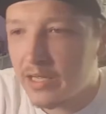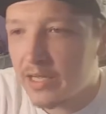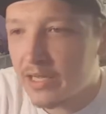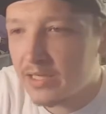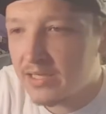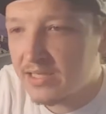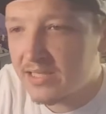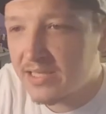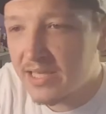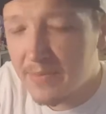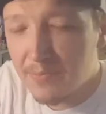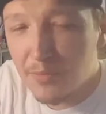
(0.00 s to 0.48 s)

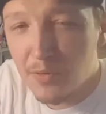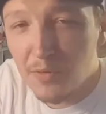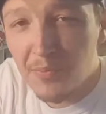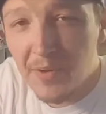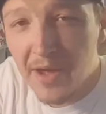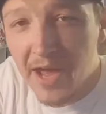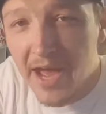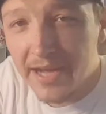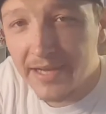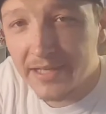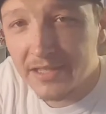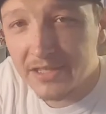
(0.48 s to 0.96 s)
simple
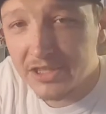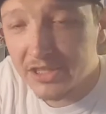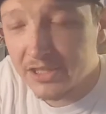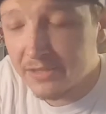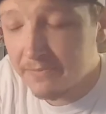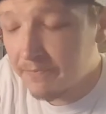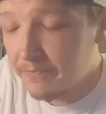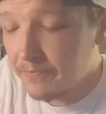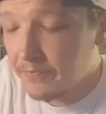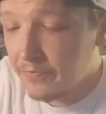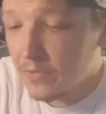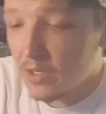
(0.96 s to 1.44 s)

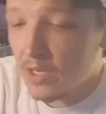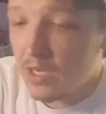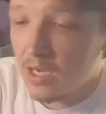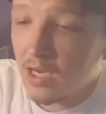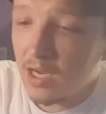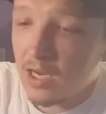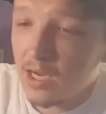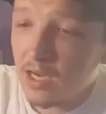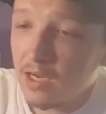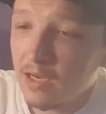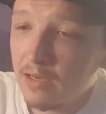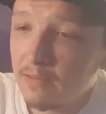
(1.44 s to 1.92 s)
packaging,
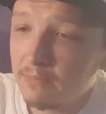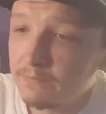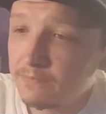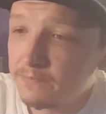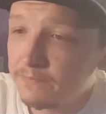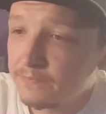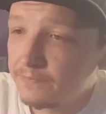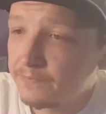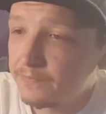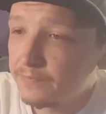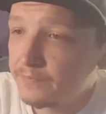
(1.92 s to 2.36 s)
and